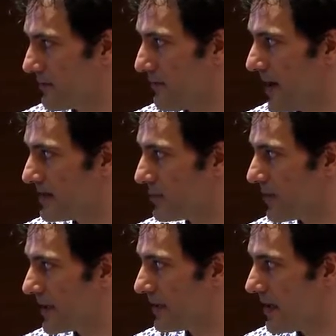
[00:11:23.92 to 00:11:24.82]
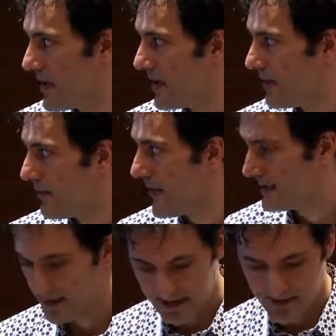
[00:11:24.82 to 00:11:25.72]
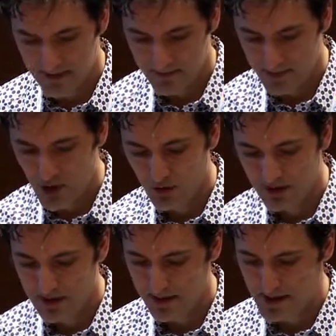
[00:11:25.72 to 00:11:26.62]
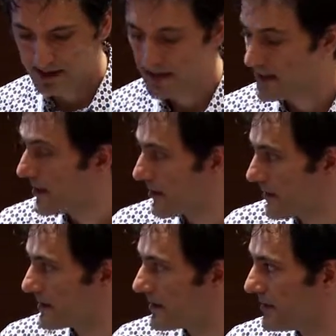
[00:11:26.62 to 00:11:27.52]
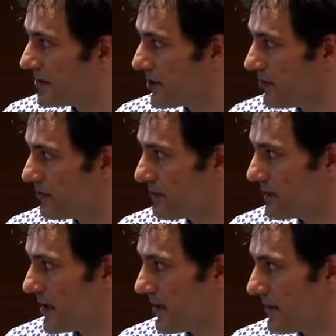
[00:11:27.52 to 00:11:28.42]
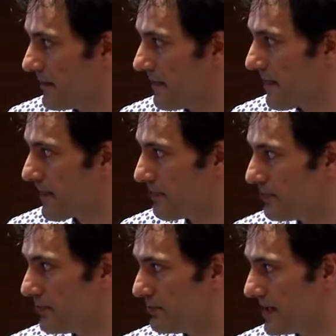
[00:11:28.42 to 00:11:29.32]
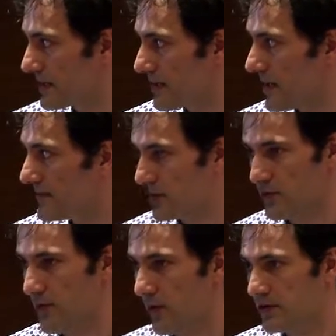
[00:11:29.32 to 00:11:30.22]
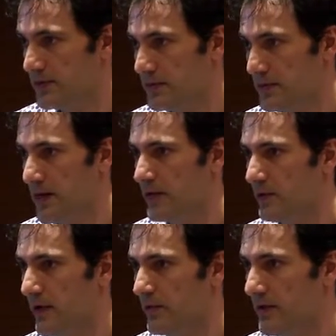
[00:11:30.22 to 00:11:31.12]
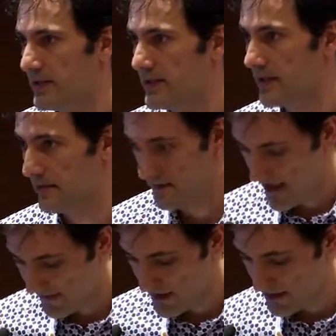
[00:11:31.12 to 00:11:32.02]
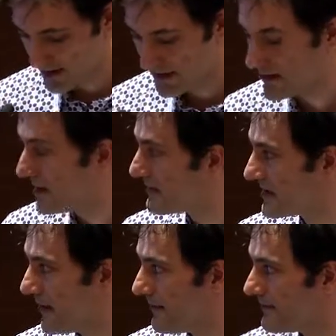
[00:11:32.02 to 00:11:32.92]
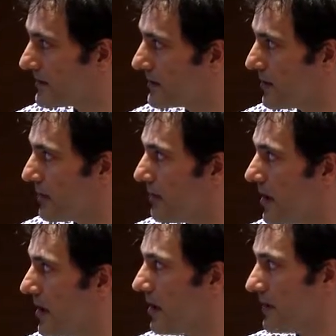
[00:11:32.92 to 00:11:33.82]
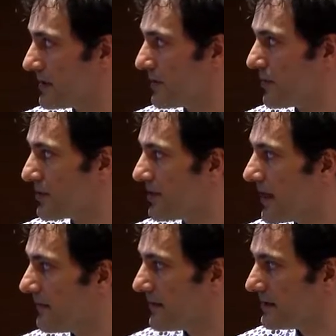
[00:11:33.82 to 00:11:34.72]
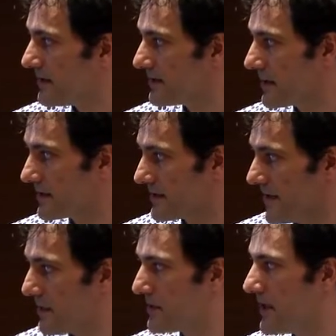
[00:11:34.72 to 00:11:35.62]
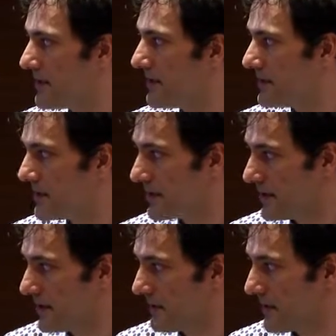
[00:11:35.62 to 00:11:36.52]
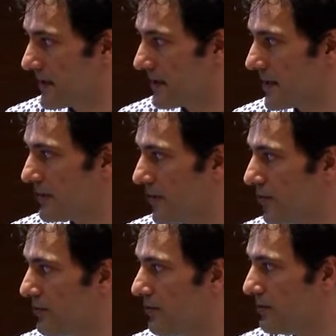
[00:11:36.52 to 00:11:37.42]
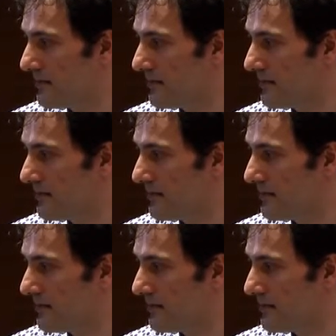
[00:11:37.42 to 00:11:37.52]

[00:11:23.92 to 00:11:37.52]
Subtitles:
pathway, basically those elements that I currently shown describe the topology of the pathway, but the evidences themselves, so supporting evidences, are separated in their own